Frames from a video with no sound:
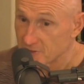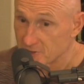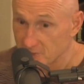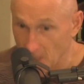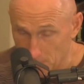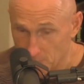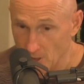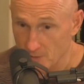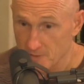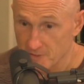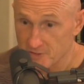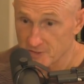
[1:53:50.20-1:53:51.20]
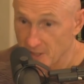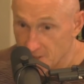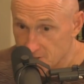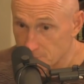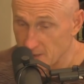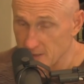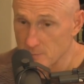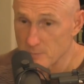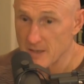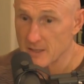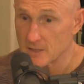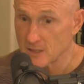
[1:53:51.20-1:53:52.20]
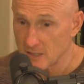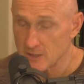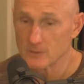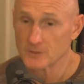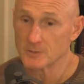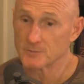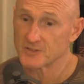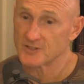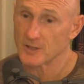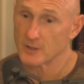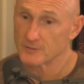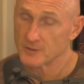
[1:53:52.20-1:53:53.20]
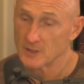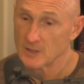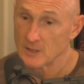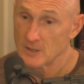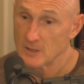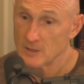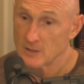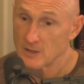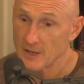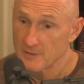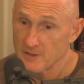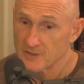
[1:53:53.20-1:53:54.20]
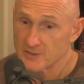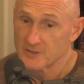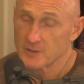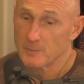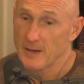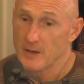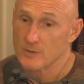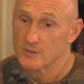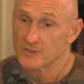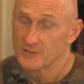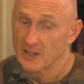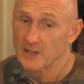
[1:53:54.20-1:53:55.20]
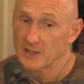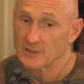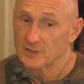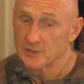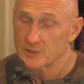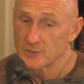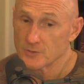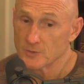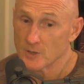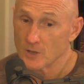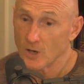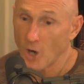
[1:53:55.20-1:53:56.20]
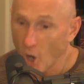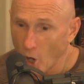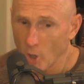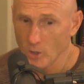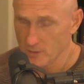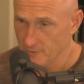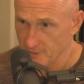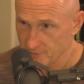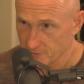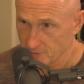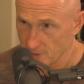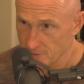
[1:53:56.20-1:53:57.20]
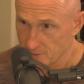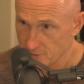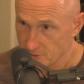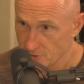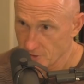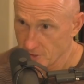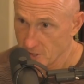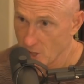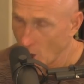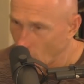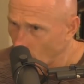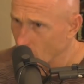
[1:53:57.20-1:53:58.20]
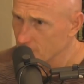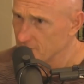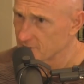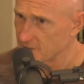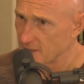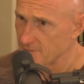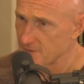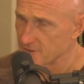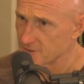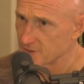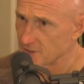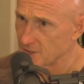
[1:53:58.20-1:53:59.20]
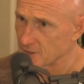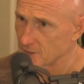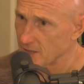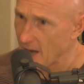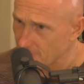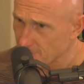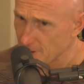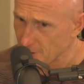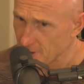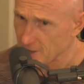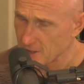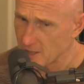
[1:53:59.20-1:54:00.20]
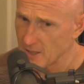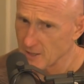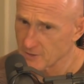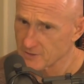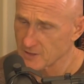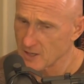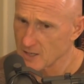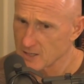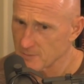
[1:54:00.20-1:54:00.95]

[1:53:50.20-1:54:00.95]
stepped on the snakes, been bitten, healed himself. And this is about saying to you, all of us are on this journey. All of us have this to heal. Everything Kyle's talked